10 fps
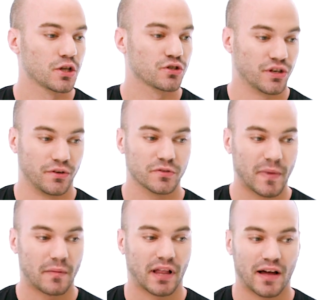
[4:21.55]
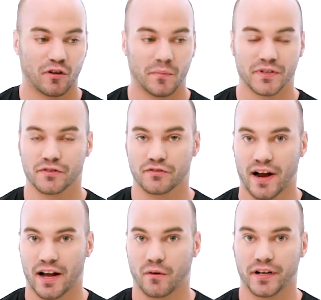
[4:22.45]
to use my platform as a
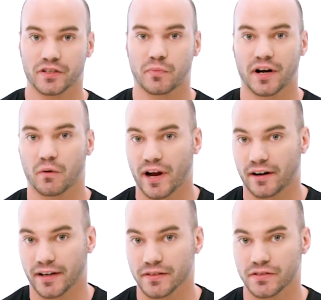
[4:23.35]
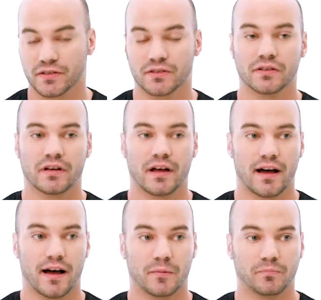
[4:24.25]
drag queen to spread awareness.
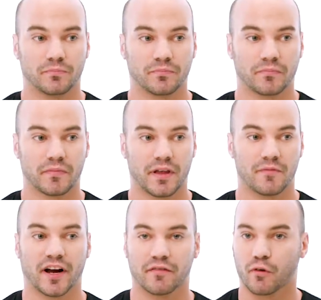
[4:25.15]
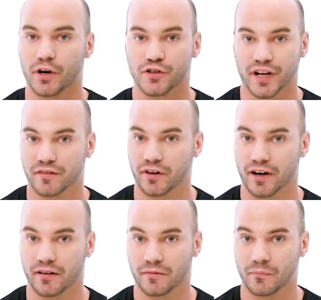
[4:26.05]
I'm very fortunate
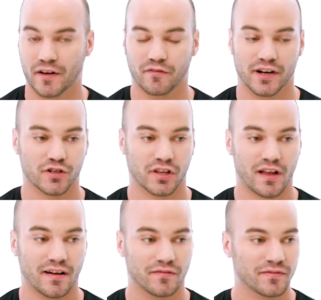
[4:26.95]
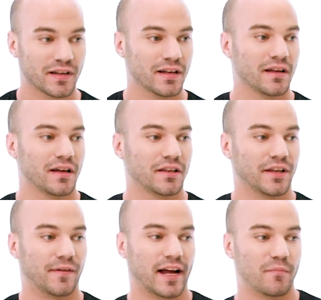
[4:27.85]
for my friend Jalove
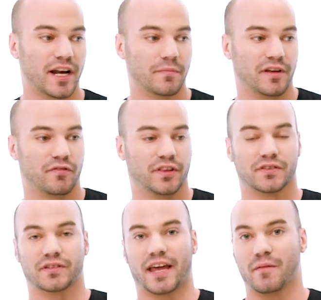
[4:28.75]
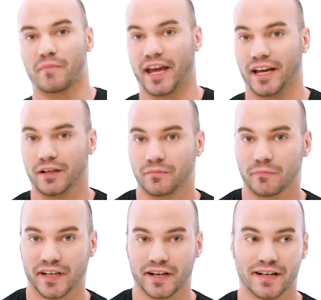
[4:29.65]
that recommended me for this campaign,
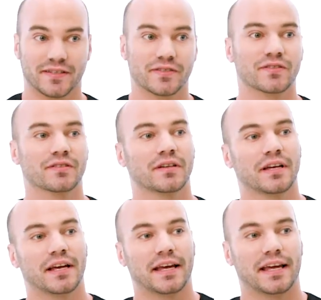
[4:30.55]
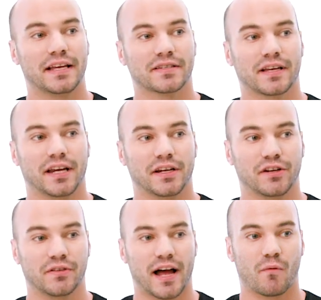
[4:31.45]
because he said he
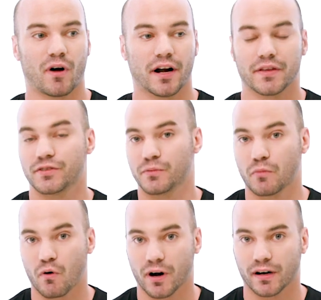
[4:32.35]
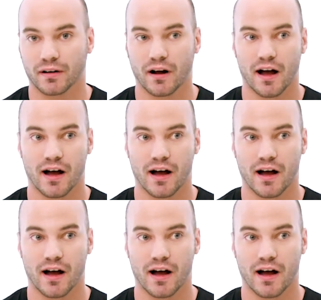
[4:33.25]
knew that I wanted to do more.